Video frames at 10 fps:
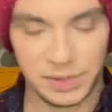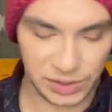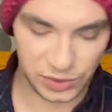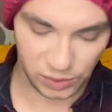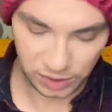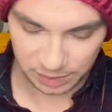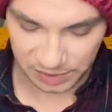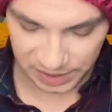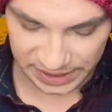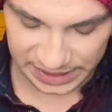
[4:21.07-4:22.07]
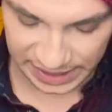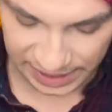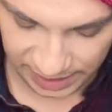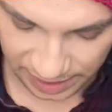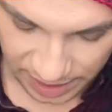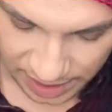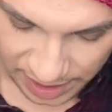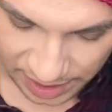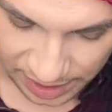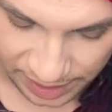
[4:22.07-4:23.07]
adorable is that?
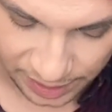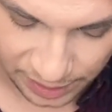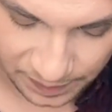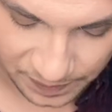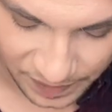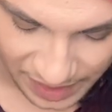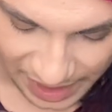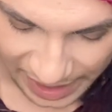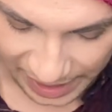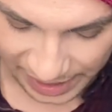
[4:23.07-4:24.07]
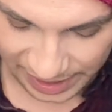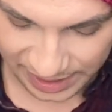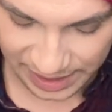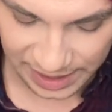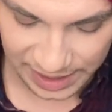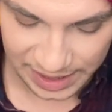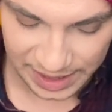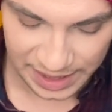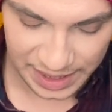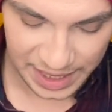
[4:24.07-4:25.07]
Um, and
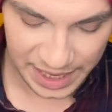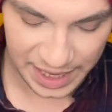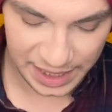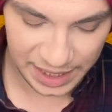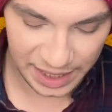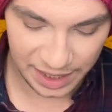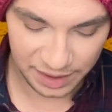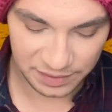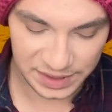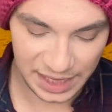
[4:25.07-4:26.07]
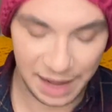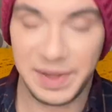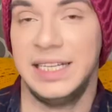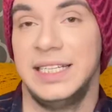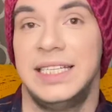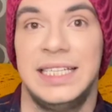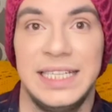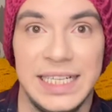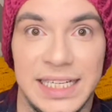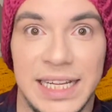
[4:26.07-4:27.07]
it gives, I mean,
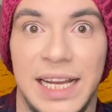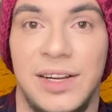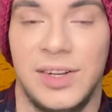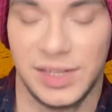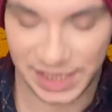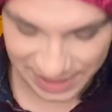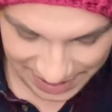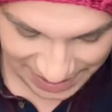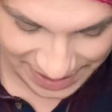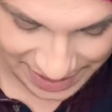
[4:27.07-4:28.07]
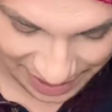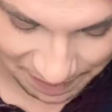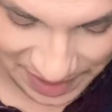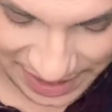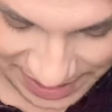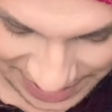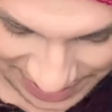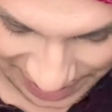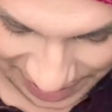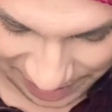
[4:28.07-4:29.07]
detailed
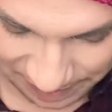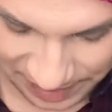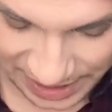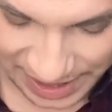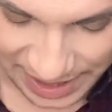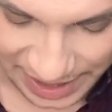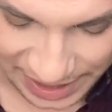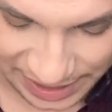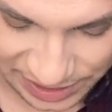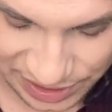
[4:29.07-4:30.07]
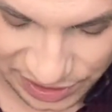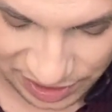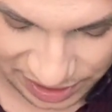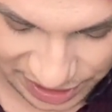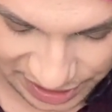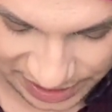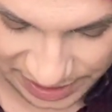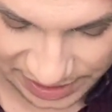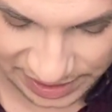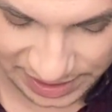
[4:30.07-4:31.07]
step-by-step -step
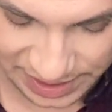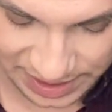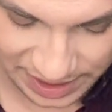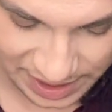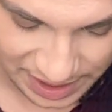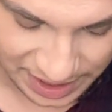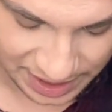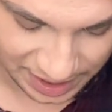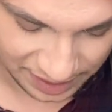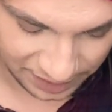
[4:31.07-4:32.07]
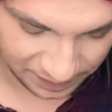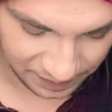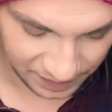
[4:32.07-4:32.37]
instructions um,